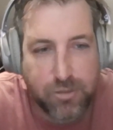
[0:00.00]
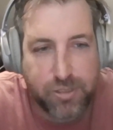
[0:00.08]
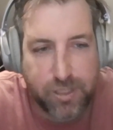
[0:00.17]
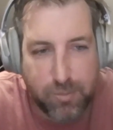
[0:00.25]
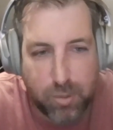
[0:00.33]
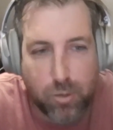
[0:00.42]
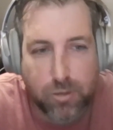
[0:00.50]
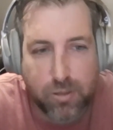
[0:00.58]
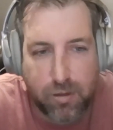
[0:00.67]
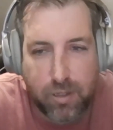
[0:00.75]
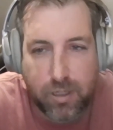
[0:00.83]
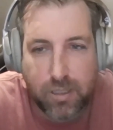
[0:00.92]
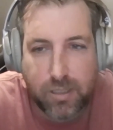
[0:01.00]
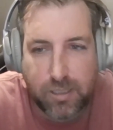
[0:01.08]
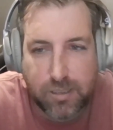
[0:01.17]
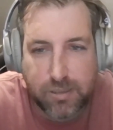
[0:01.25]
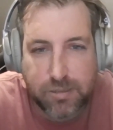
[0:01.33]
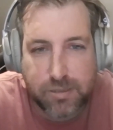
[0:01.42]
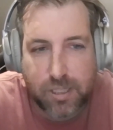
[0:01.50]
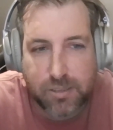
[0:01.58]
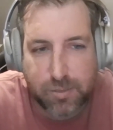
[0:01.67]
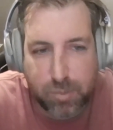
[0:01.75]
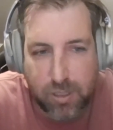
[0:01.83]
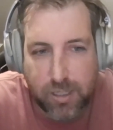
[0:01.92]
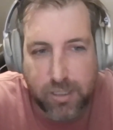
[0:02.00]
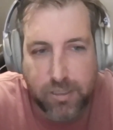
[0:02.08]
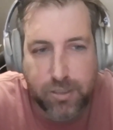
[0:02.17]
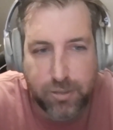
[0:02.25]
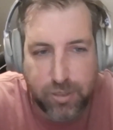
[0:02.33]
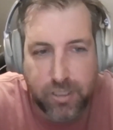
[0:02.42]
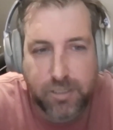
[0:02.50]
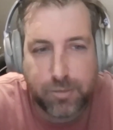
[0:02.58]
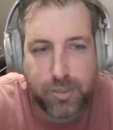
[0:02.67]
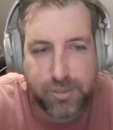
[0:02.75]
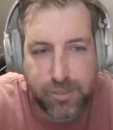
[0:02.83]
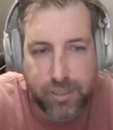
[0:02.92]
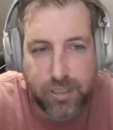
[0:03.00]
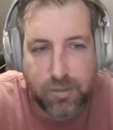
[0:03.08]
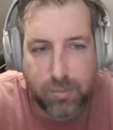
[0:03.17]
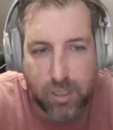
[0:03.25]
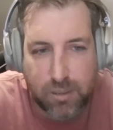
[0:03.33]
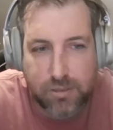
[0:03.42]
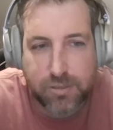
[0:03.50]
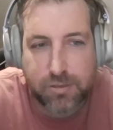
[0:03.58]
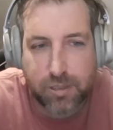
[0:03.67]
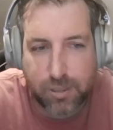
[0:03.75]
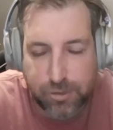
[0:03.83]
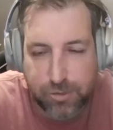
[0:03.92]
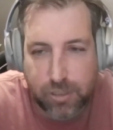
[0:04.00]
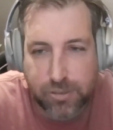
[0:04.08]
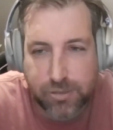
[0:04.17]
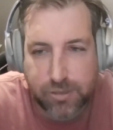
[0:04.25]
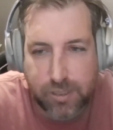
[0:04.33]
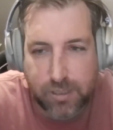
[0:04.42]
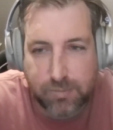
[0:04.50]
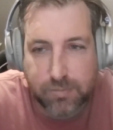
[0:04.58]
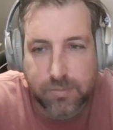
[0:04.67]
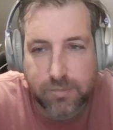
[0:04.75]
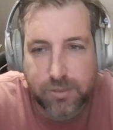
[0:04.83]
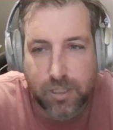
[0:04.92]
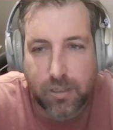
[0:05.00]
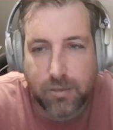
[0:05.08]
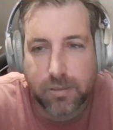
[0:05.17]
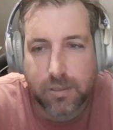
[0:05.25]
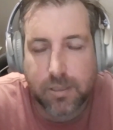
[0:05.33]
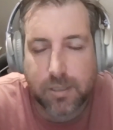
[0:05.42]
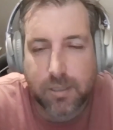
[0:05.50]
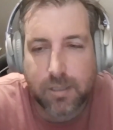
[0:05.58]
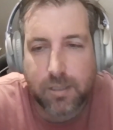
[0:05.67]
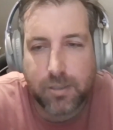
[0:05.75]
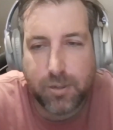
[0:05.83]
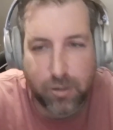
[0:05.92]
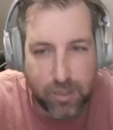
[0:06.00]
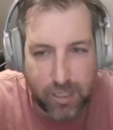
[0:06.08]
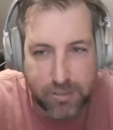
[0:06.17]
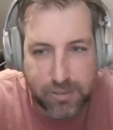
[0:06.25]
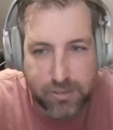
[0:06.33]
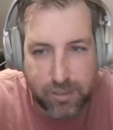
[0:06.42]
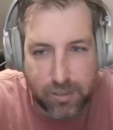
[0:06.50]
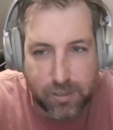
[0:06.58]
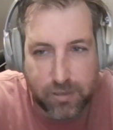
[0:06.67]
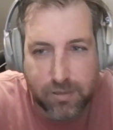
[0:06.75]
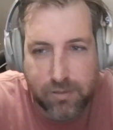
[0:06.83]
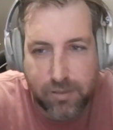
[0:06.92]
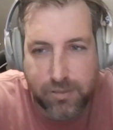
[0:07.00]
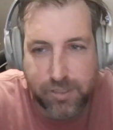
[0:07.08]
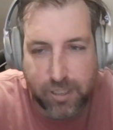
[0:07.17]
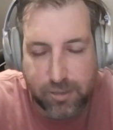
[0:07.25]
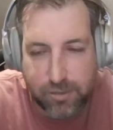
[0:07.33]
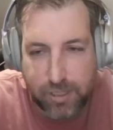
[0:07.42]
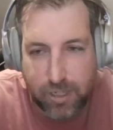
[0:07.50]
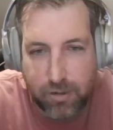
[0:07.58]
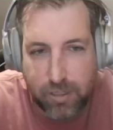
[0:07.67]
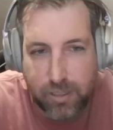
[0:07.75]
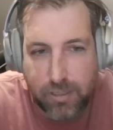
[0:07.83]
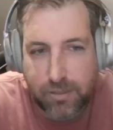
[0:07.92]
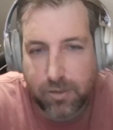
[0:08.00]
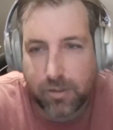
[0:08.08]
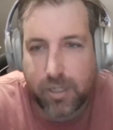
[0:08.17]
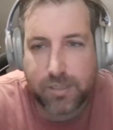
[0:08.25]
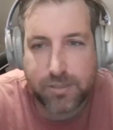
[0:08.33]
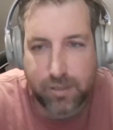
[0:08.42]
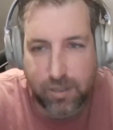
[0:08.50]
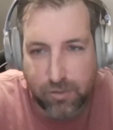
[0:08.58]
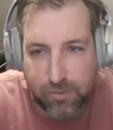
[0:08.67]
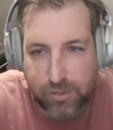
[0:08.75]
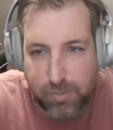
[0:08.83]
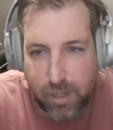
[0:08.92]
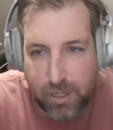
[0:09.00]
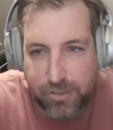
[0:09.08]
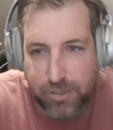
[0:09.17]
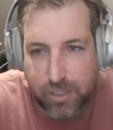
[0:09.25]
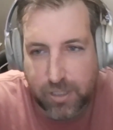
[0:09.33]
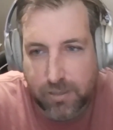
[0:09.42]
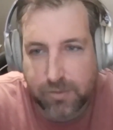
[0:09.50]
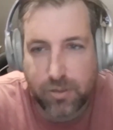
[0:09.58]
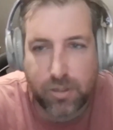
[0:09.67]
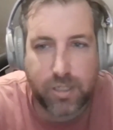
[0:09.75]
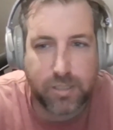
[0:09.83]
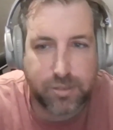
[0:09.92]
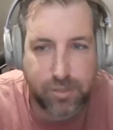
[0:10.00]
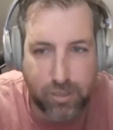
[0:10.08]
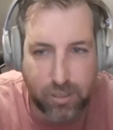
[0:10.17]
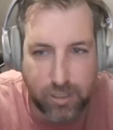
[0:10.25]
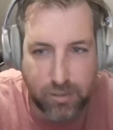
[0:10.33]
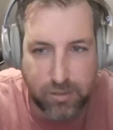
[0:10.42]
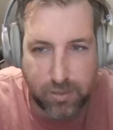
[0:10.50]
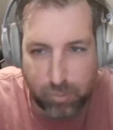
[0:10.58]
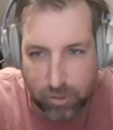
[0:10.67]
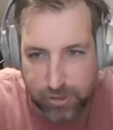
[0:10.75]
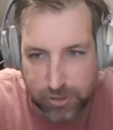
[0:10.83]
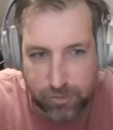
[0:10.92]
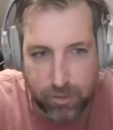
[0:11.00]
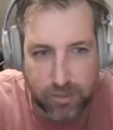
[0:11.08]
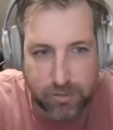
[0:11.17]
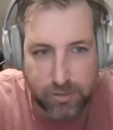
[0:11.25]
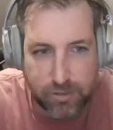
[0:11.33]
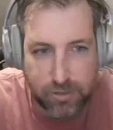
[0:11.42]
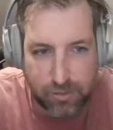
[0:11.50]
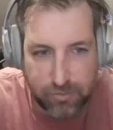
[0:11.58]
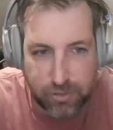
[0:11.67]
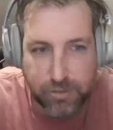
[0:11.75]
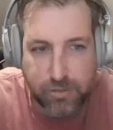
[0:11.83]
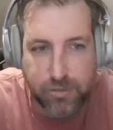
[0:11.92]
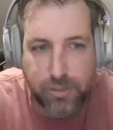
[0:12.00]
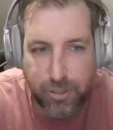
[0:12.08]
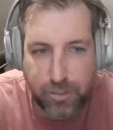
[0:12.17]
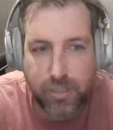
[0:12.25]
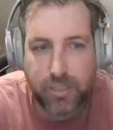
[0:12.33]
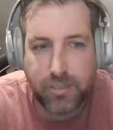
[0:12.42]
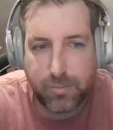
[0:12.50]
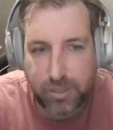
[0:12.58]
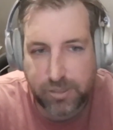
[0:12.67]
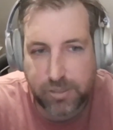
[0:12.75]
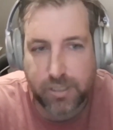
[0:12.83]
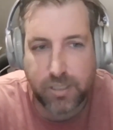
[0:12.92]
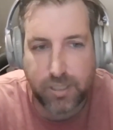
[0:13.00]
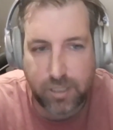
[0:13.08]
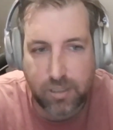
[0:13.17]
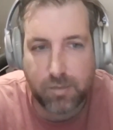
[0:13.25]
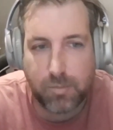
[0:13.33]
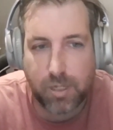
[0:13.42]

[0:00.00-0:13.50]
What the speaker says: most important thing is, as a planner, you need to be sitting amongst the construction team. So not next to the secretary, not next to the office manager, not outside the project director's office. You need to be sitting in and